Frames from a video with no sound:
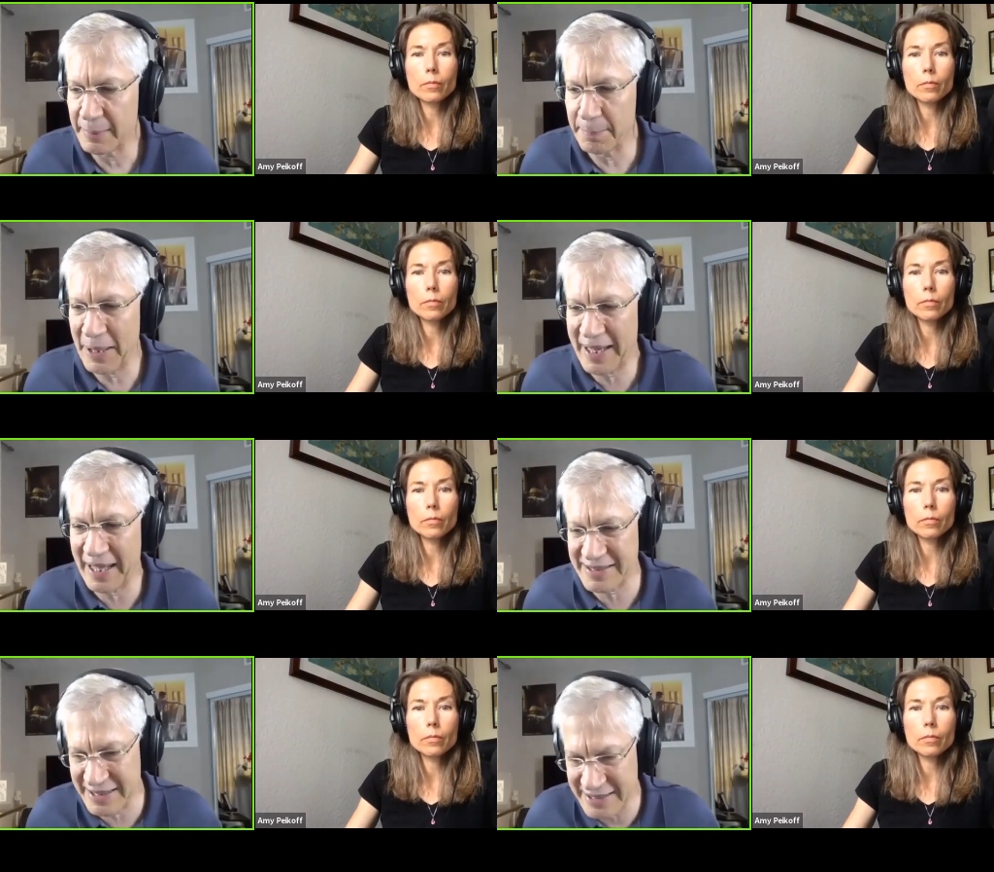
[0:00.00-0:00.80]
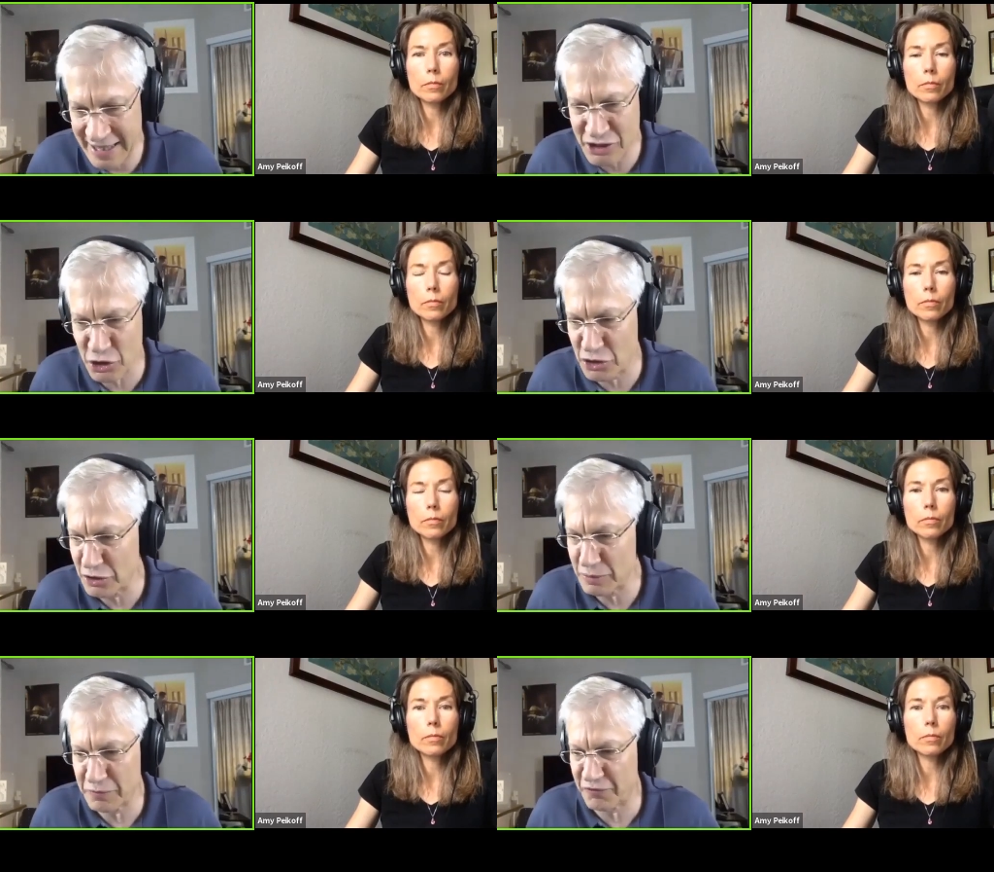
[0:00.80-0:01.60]
Speaker 1: they can't ascertain
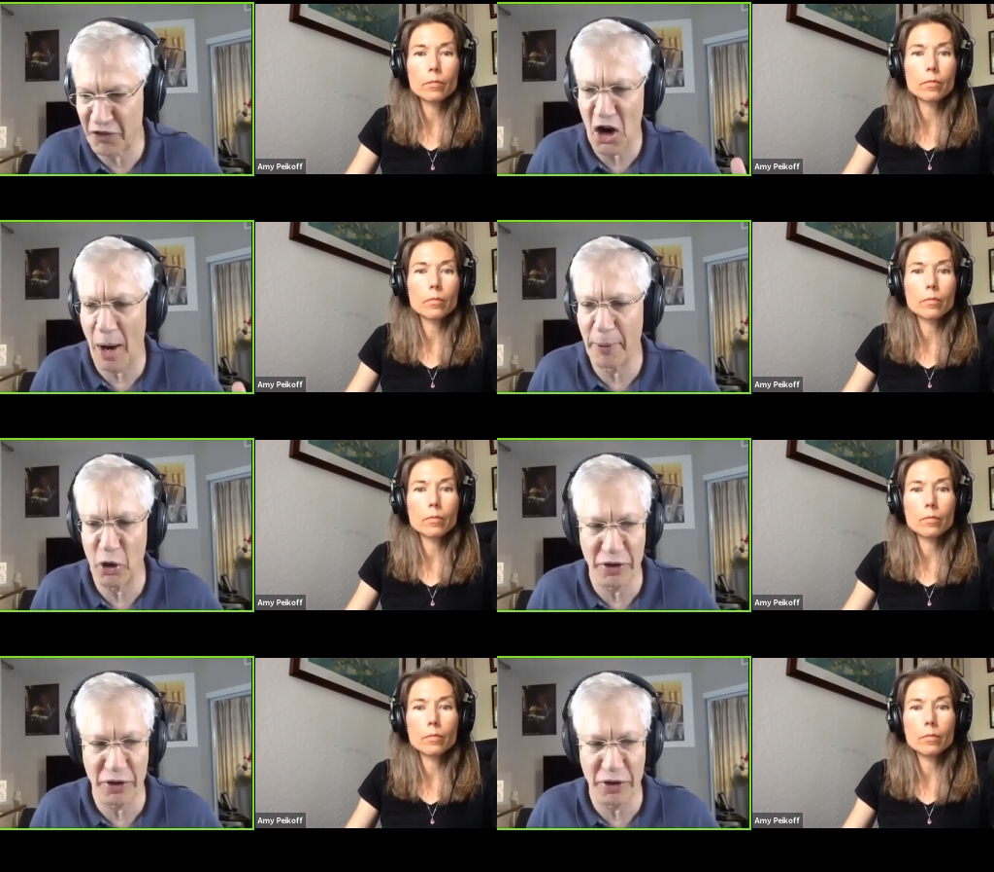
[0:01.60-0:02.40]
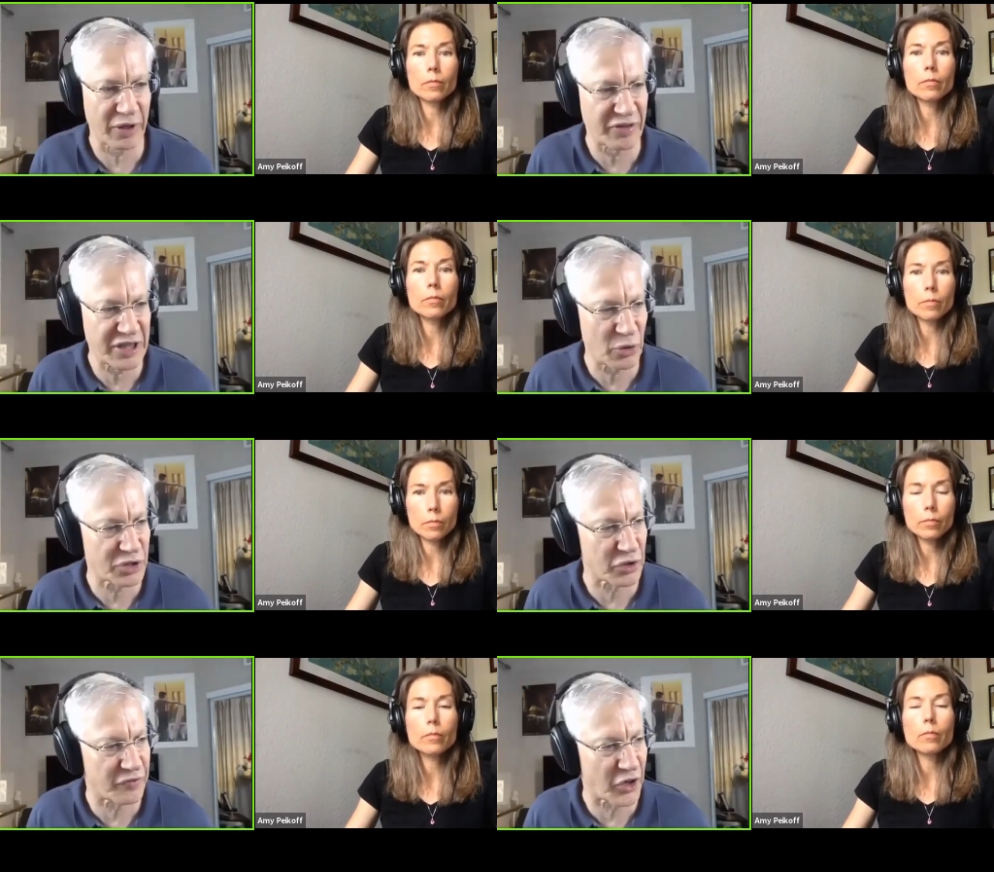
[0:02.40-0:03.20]
certain phenomena. They don't even deal with
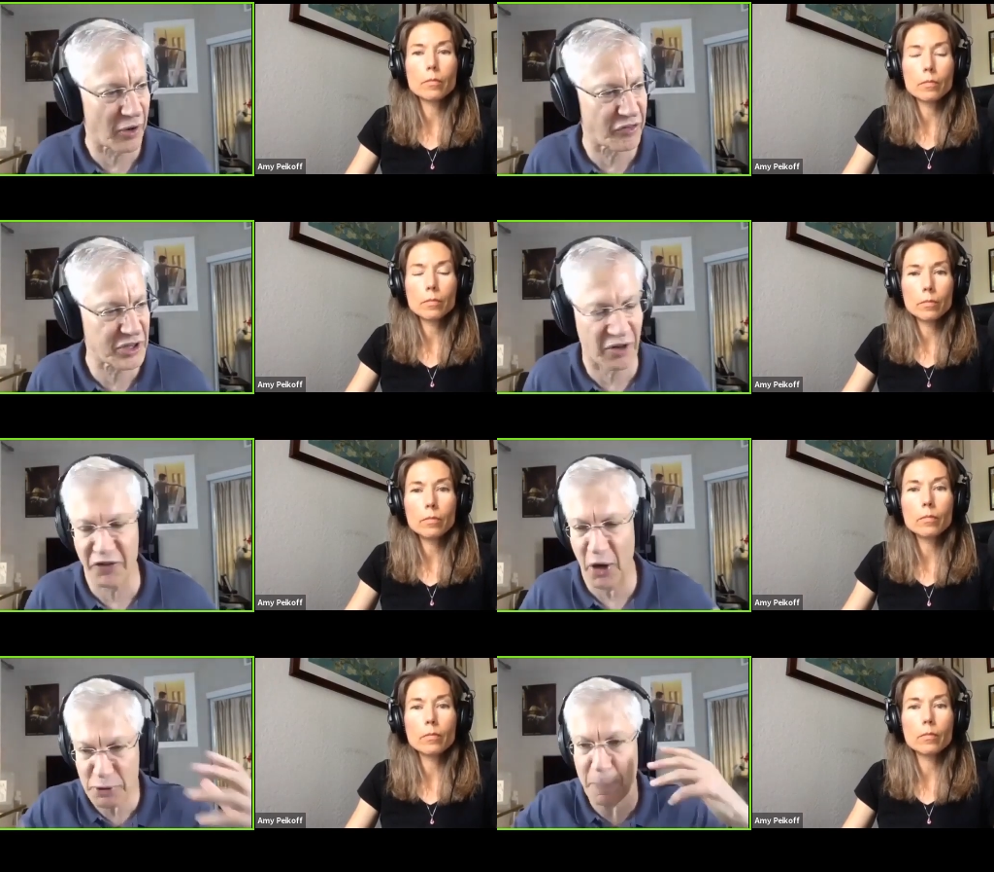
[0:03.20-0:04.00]
certain physical phenomena.